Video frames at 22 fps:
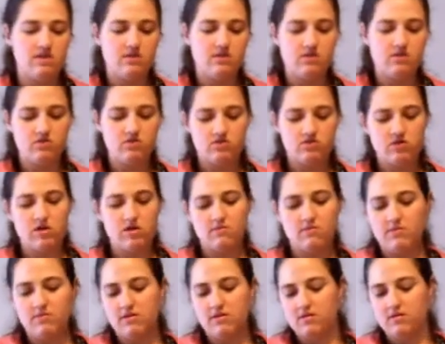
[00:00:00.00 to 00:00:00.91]
And I'll show
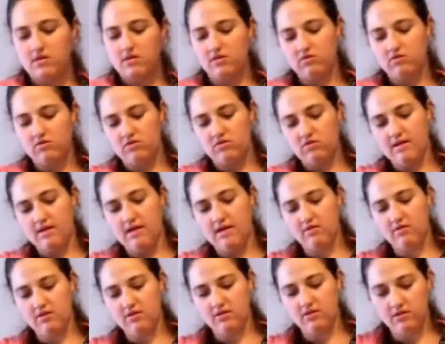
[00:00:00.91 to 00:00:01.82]
you, I'll do that
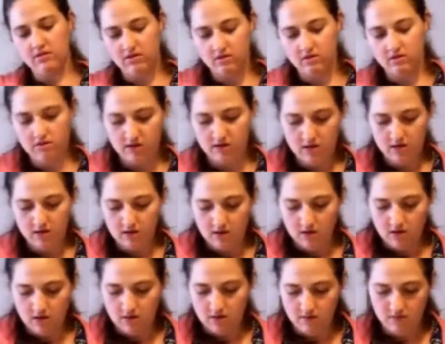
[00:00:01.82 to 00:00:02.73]
one too
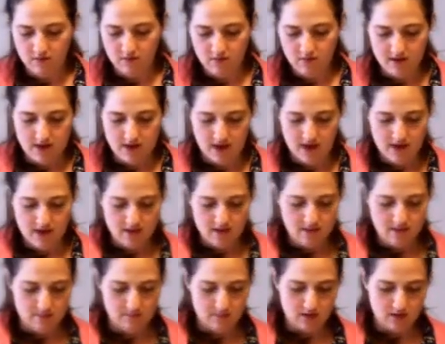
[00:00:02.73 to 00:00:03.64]
for you.
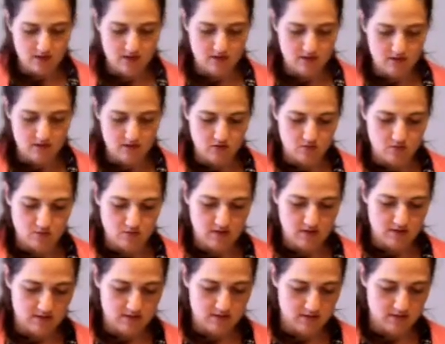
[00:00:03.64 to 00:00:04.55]
I'm gonna
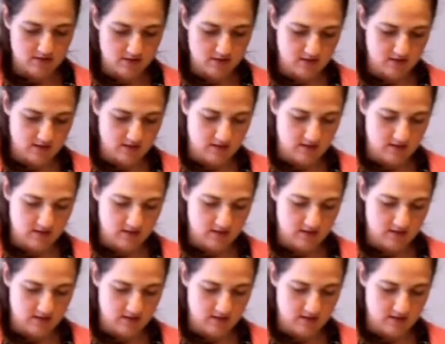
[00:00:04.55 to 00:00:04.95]
twist.